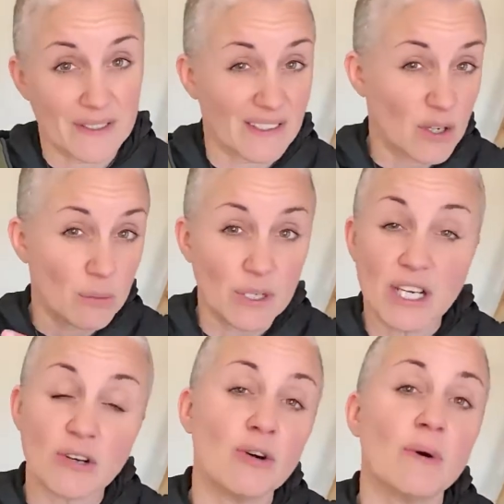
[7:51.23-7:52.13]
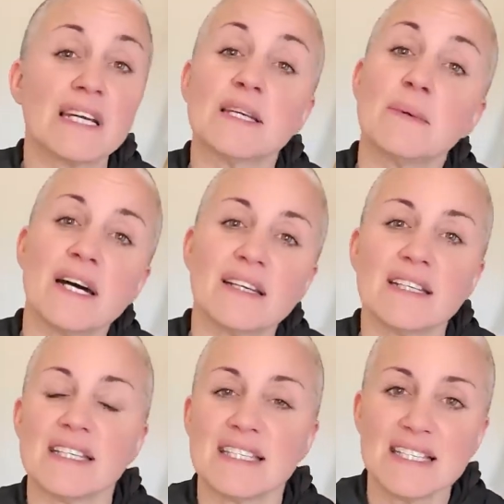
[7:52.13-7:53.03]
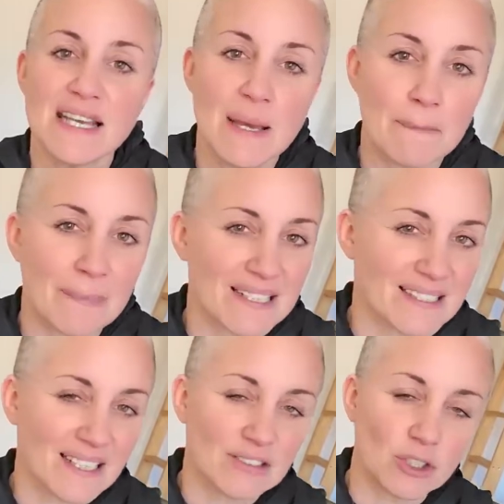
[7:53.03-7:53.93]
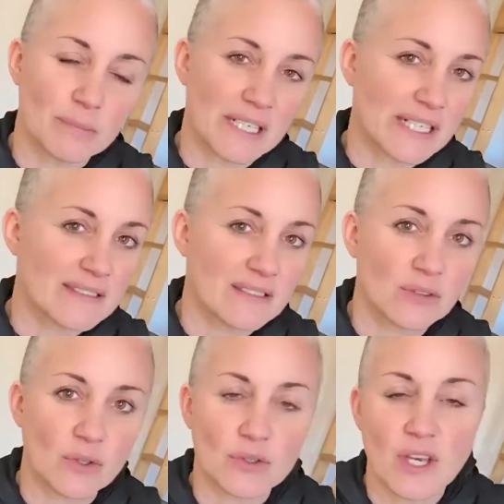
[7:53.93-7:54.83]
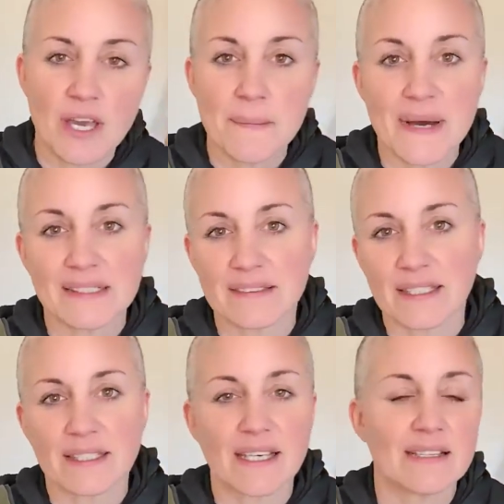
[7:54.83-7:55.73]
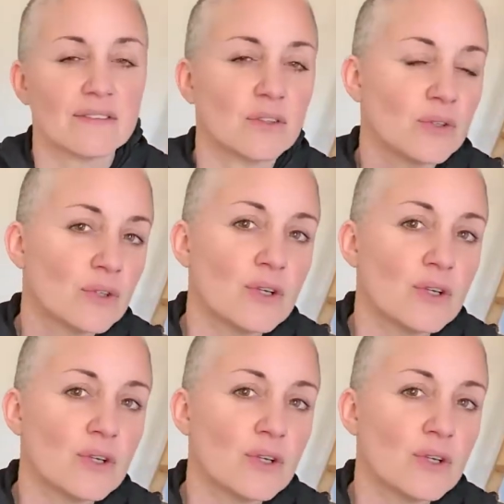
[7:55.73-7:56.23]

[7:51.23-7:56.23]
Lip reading: It's going to be like a broom that sweeps and removes parasites, bacteria,